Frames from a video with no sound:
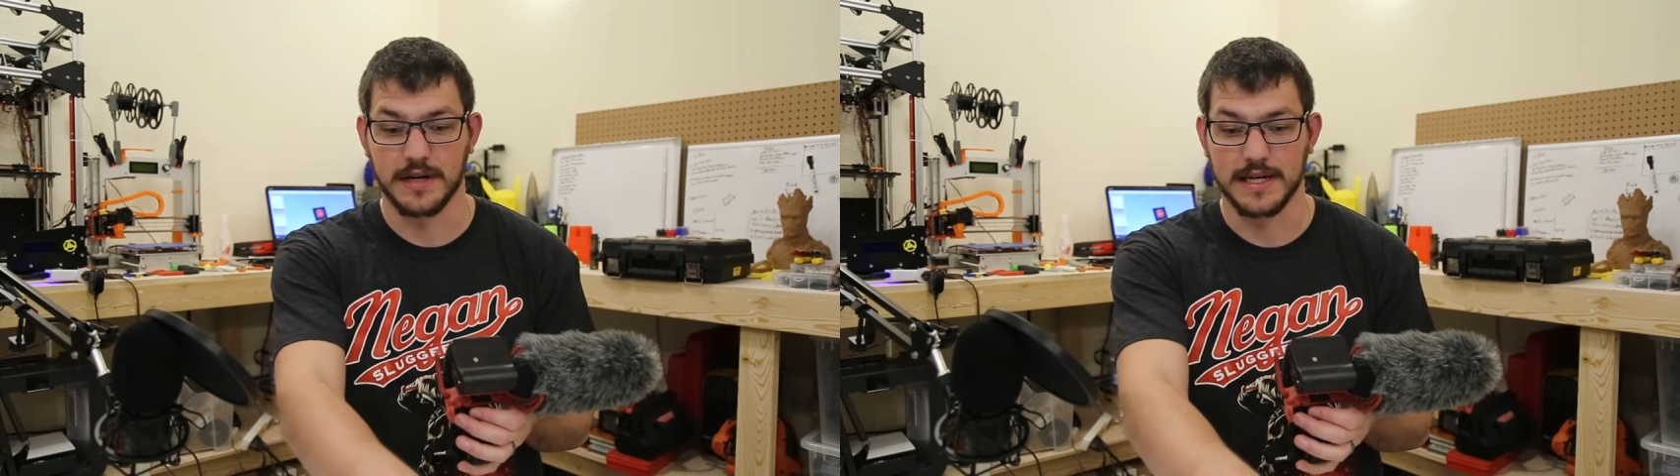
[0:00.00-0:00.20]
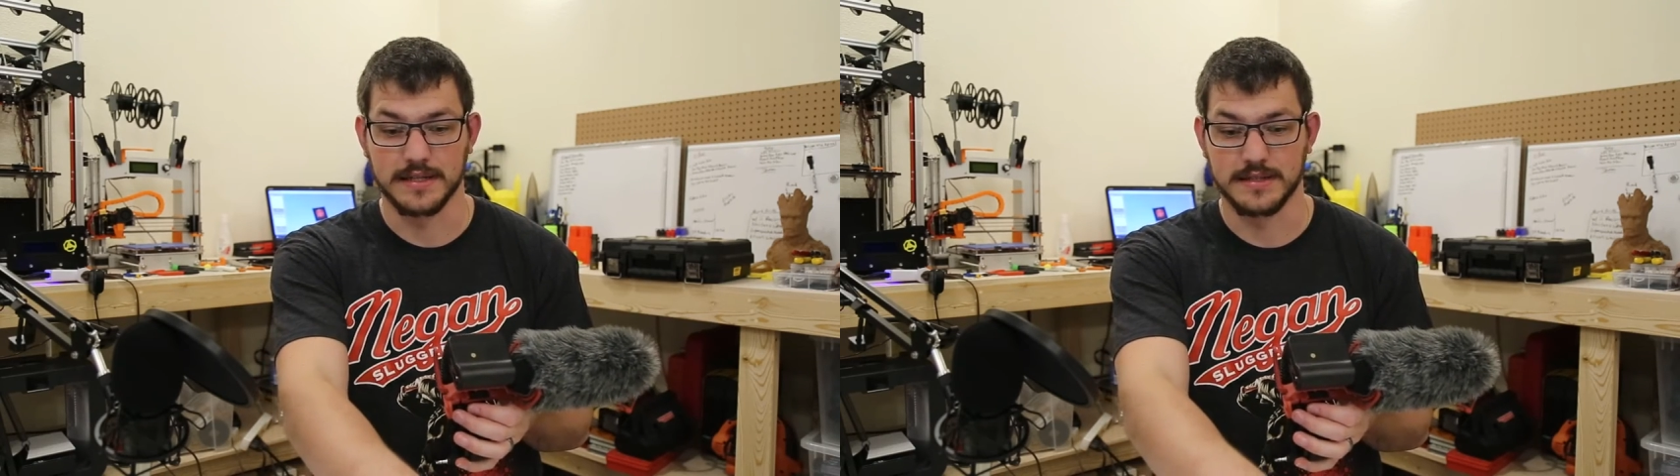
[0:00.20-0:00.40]

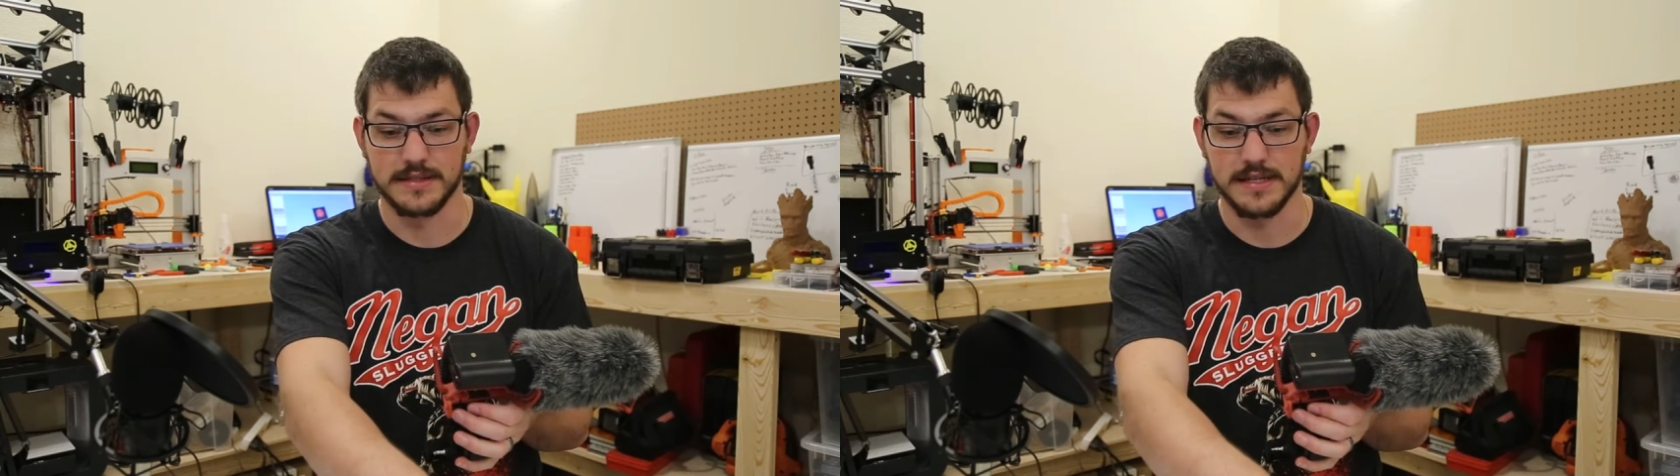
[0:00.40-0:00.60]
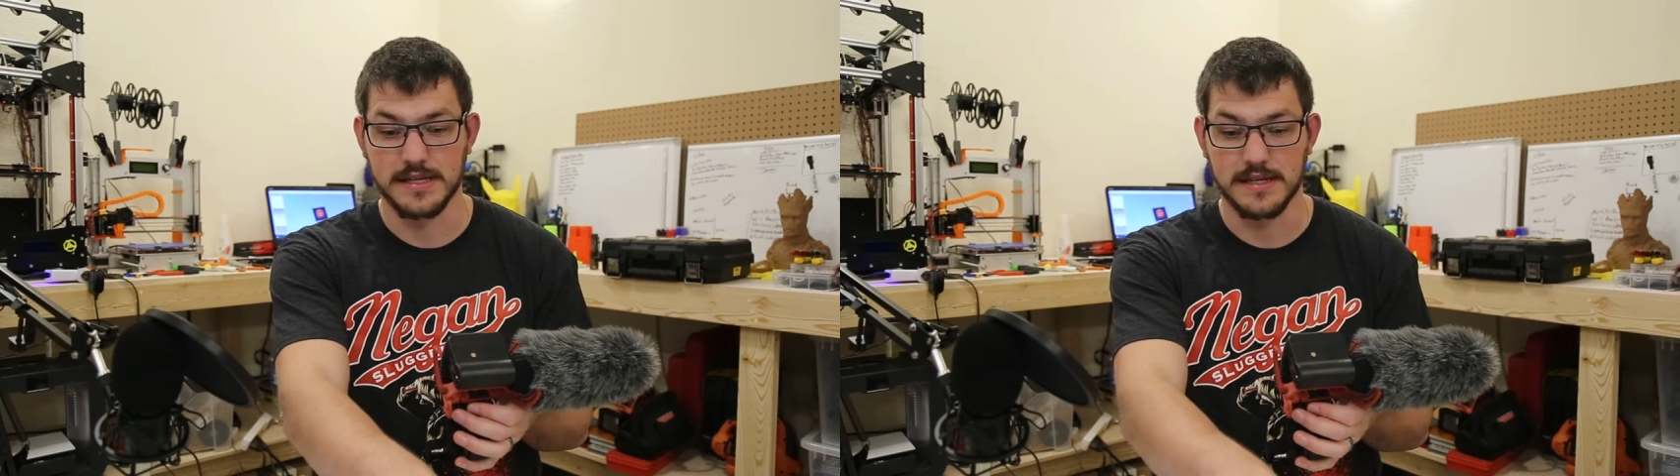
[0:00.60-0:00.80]
I can
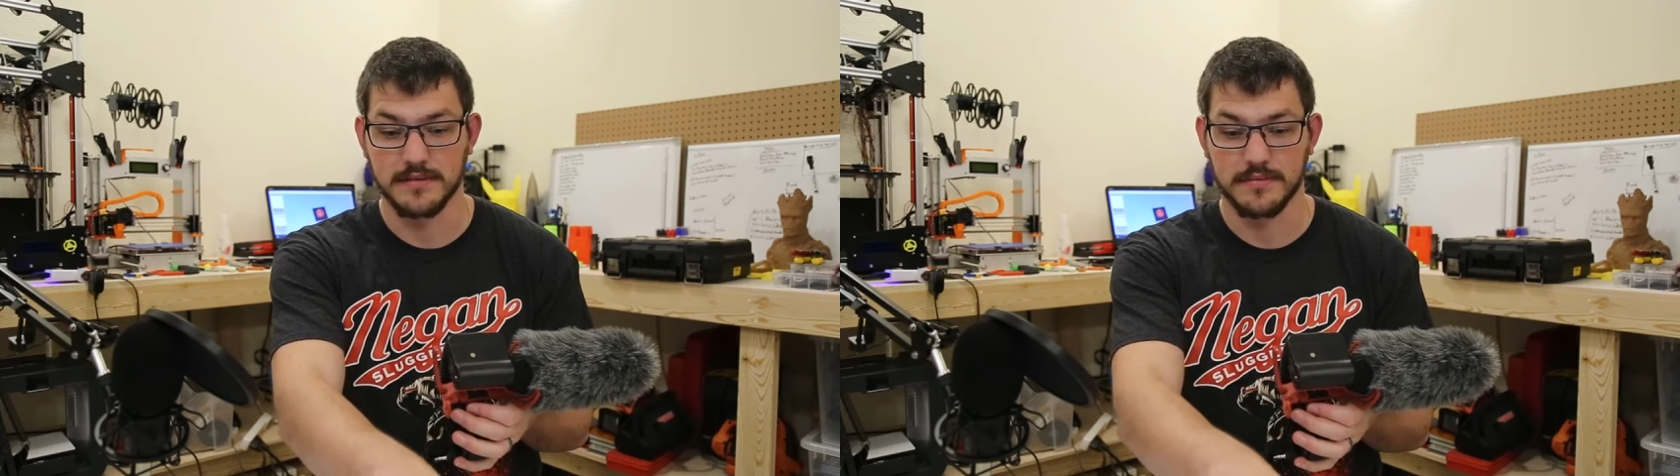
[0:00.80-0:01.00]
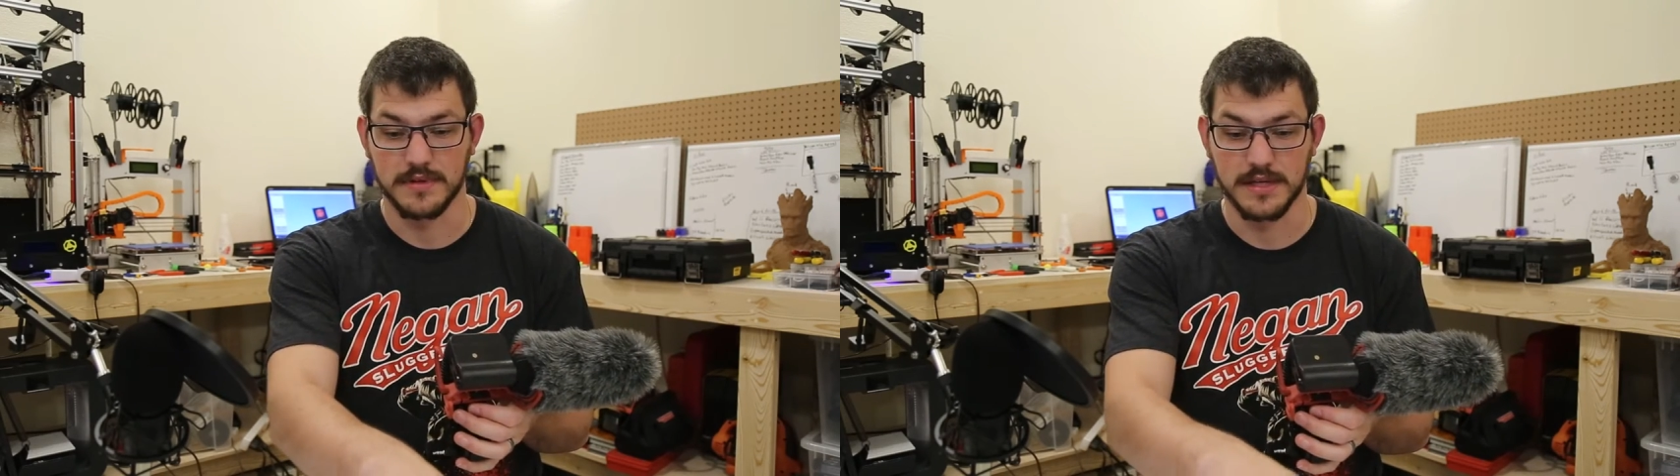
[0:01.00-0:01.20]
see
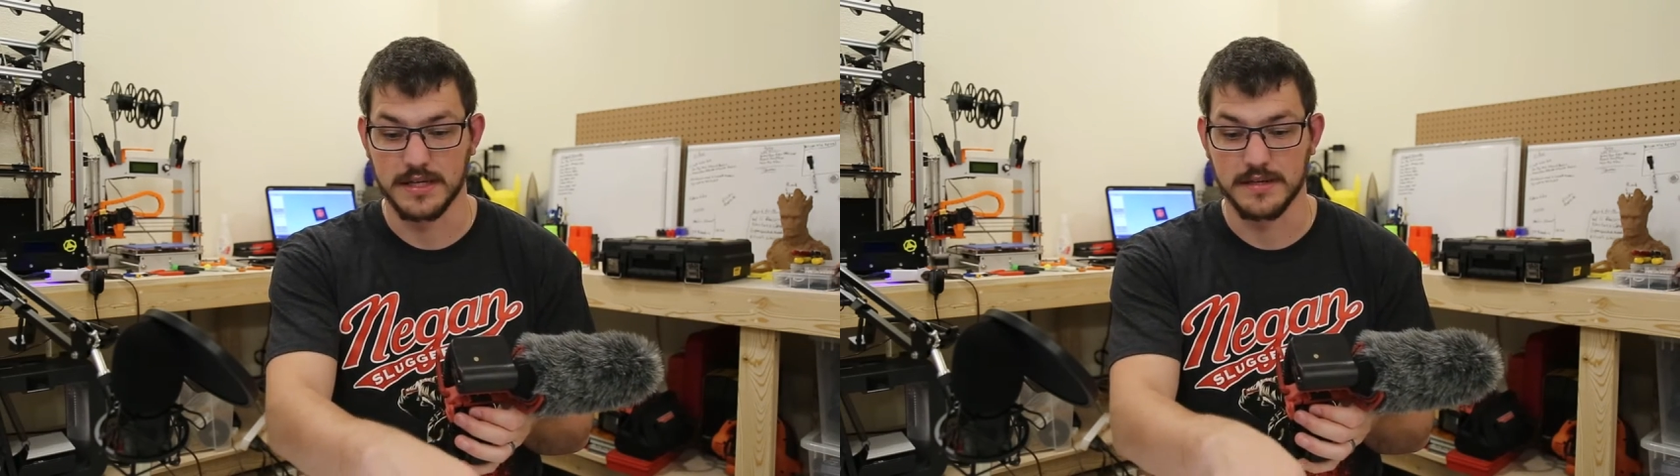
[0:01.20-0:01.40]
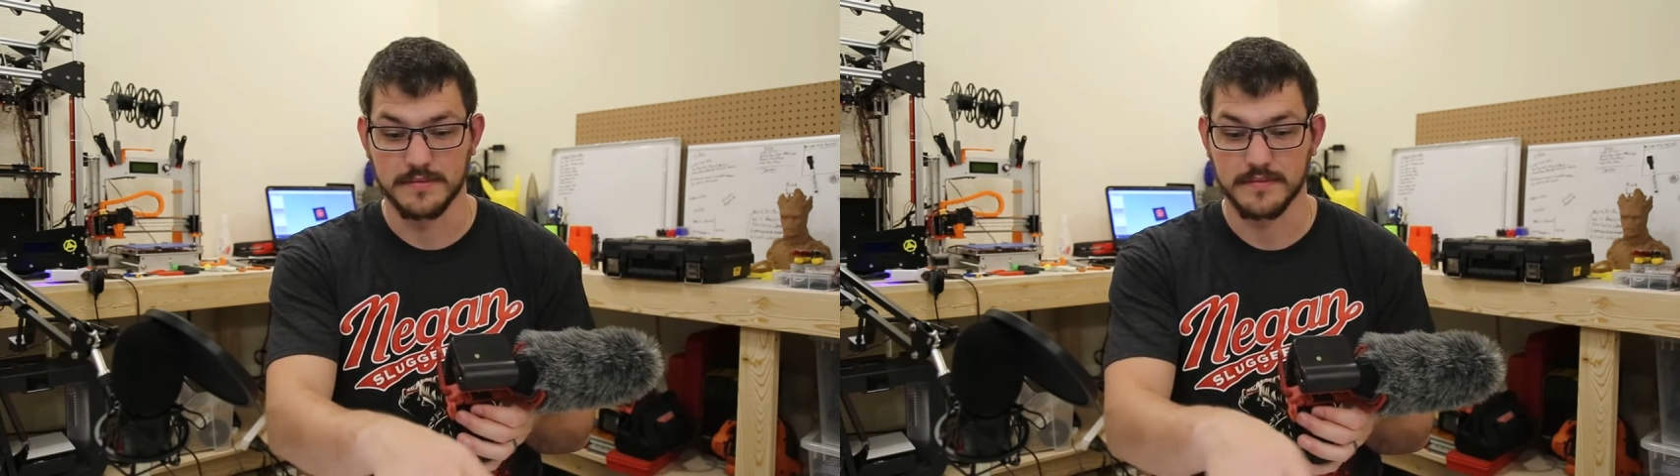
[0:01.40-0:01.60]

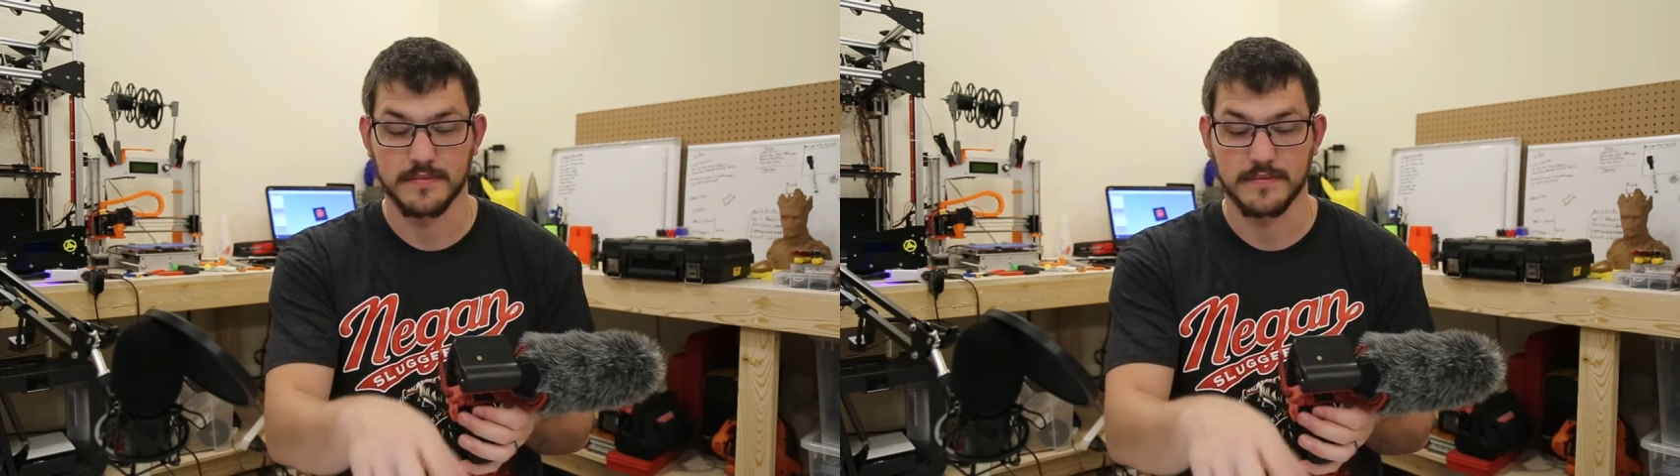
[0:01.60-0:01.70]
the,